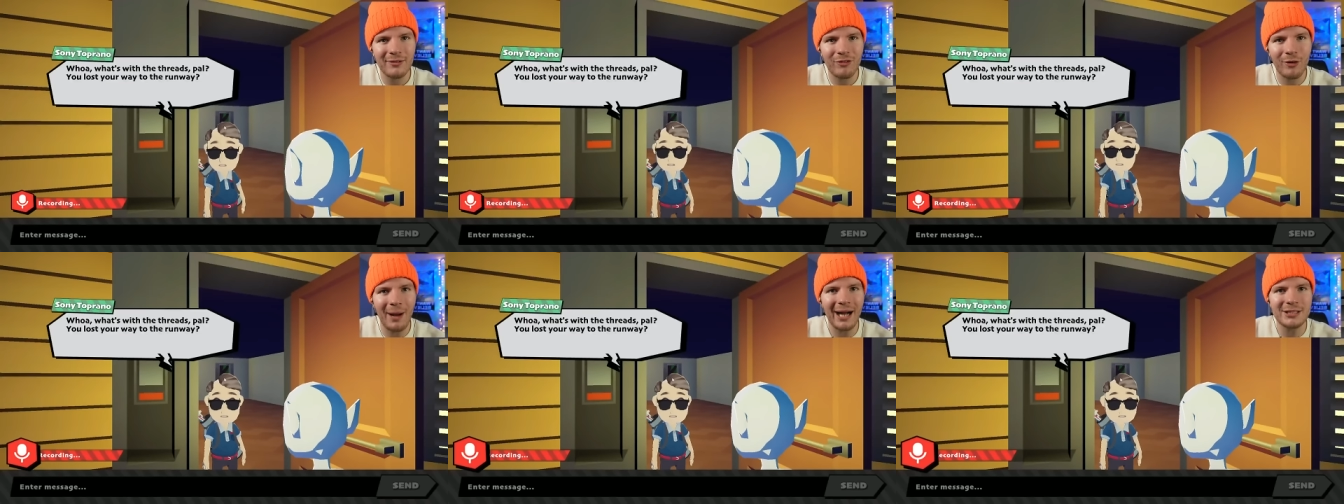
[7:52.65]

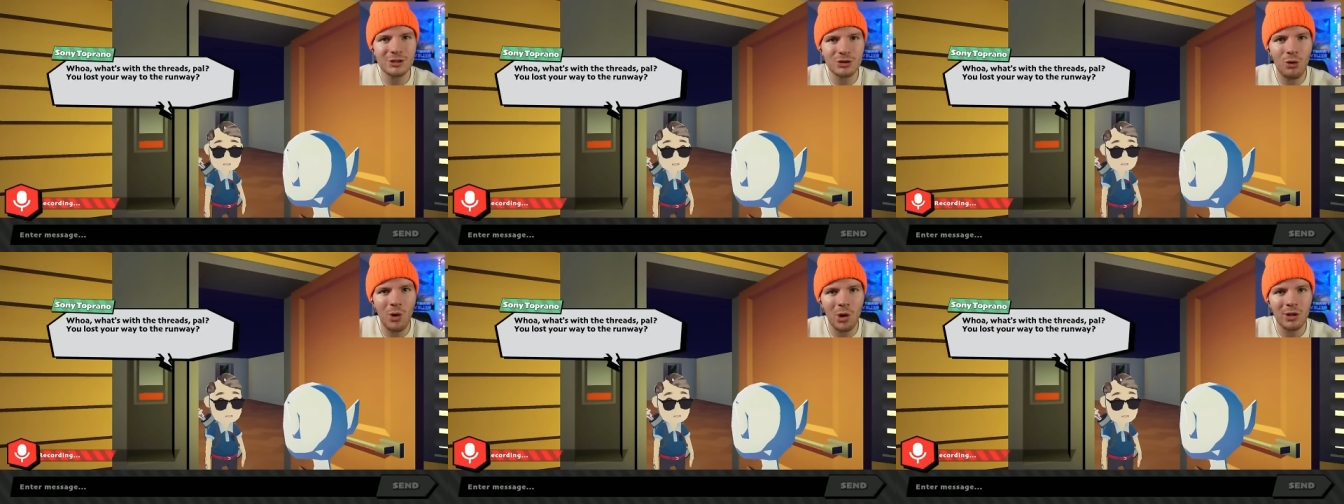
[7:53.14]
From high
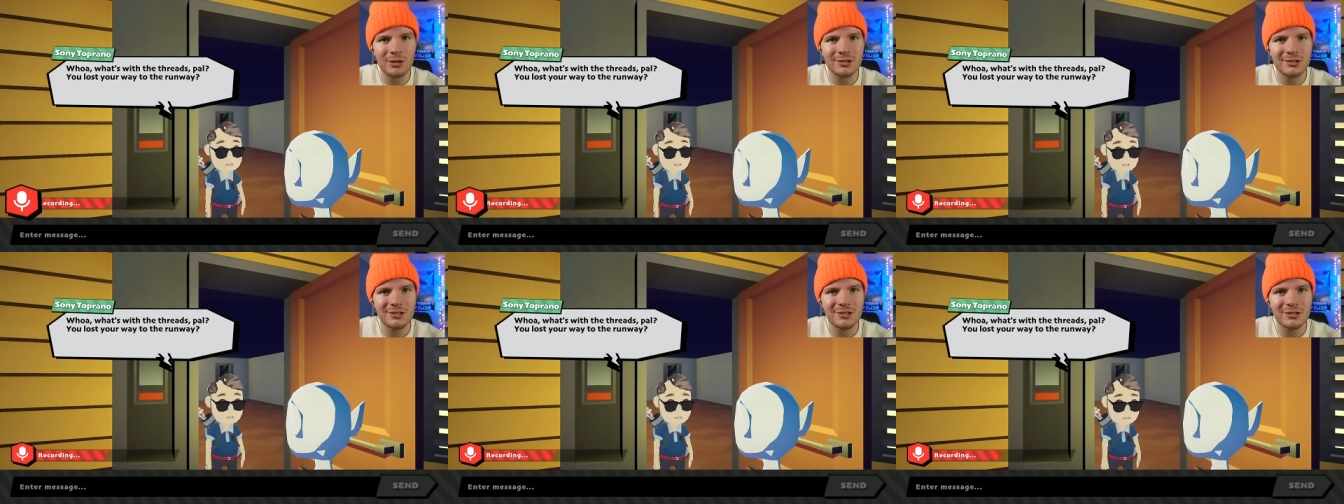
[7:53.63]
school?
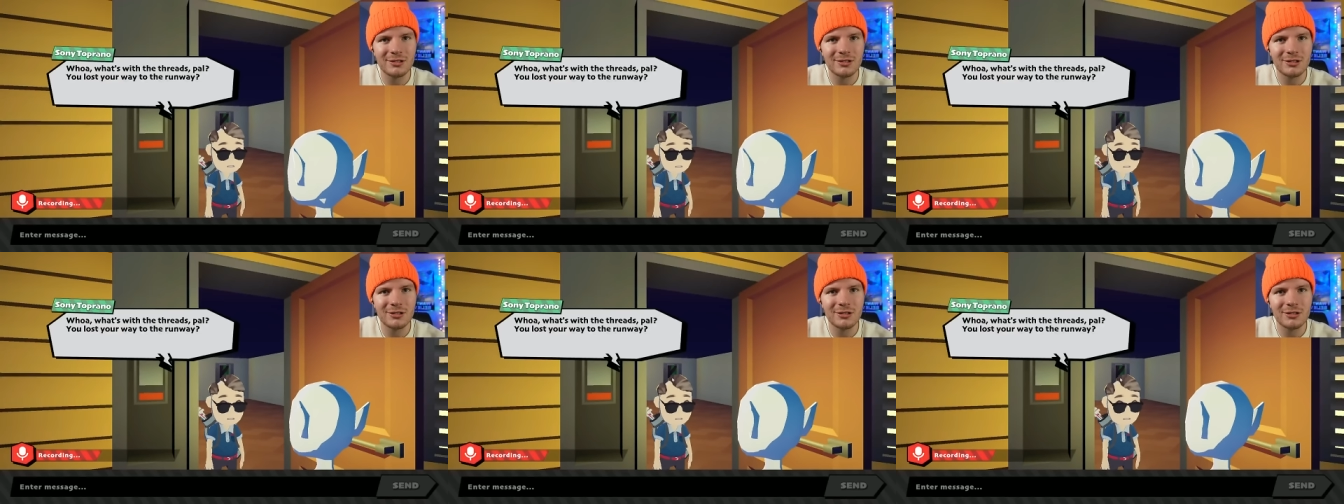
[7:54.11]

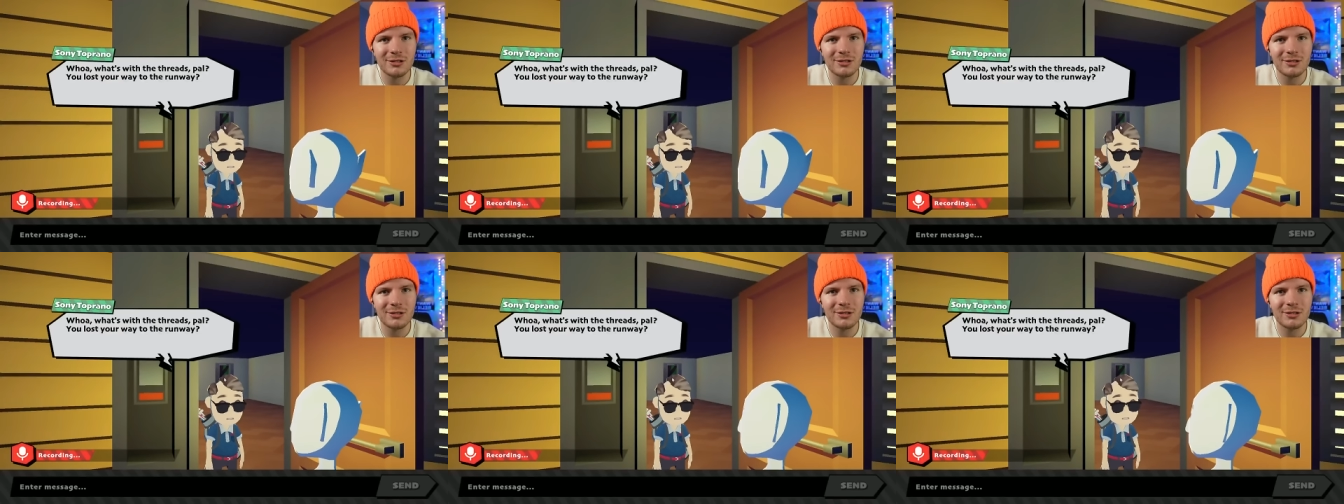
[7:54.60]

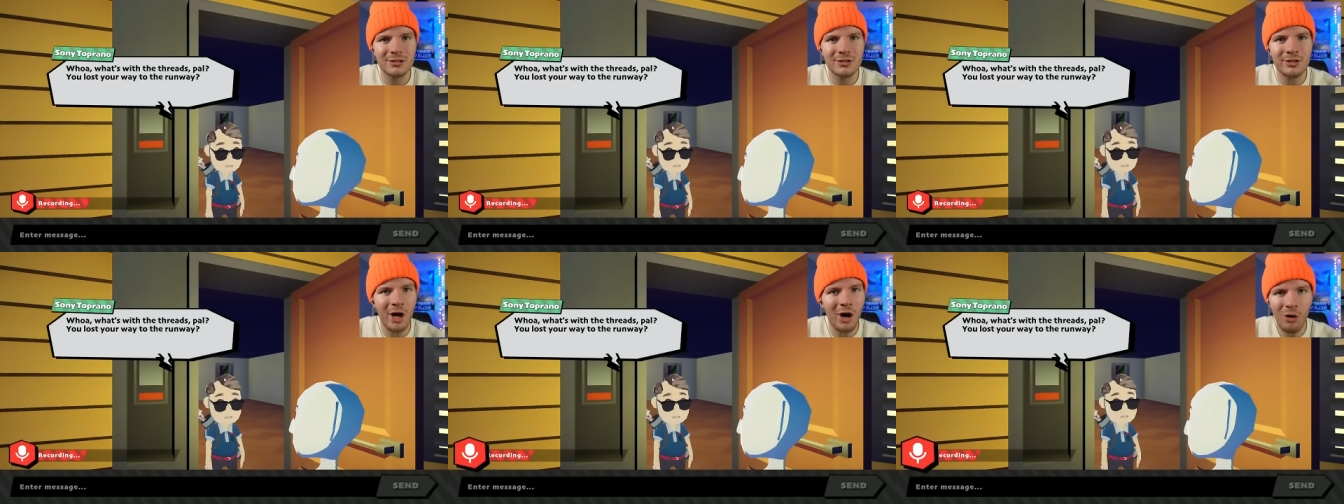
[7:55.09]

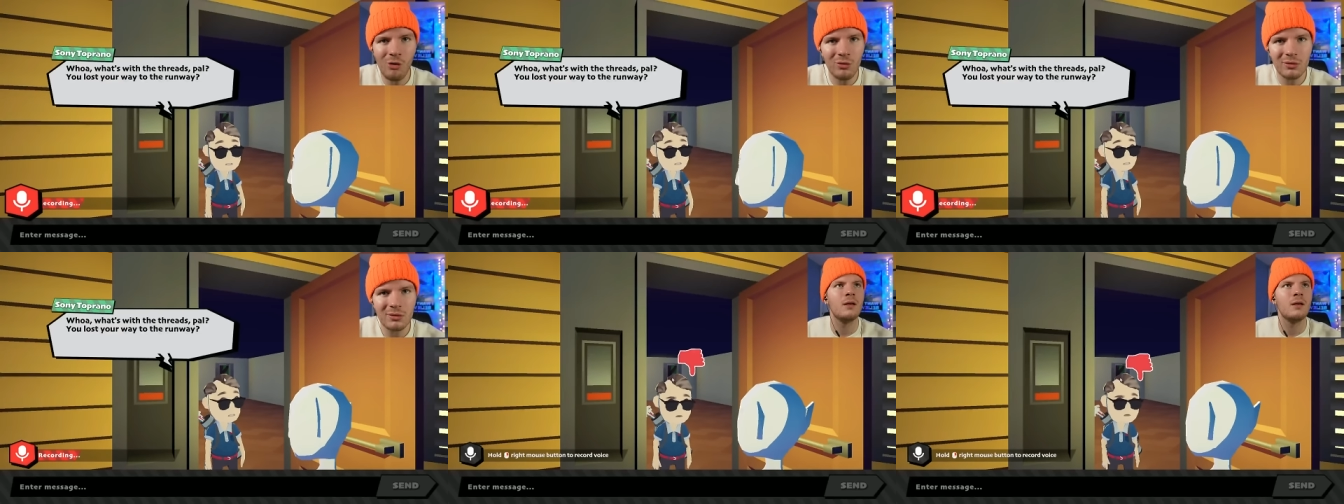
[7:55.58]

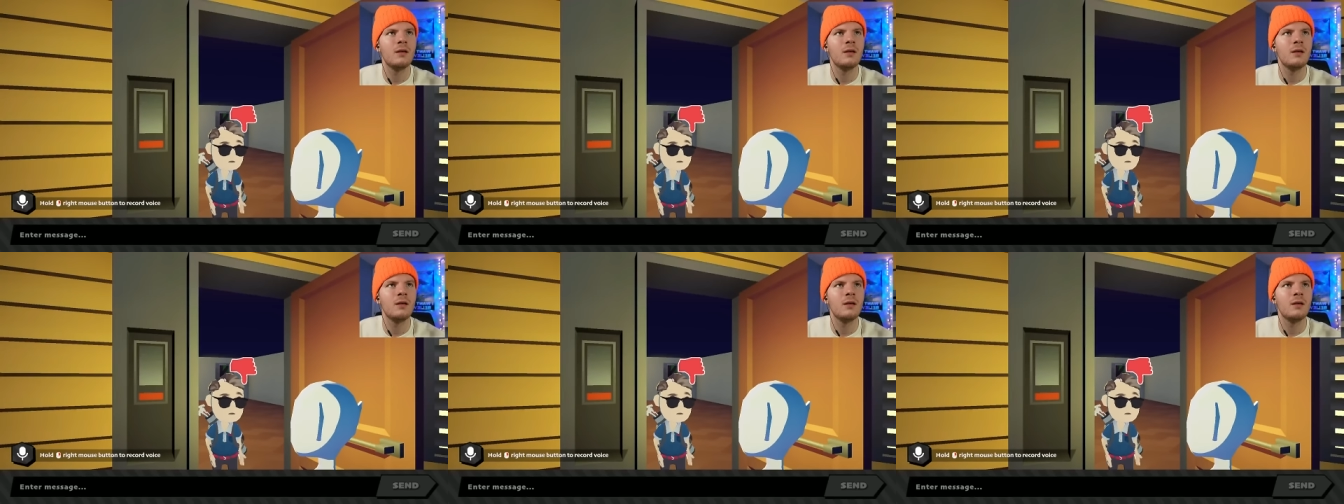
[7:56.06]
No?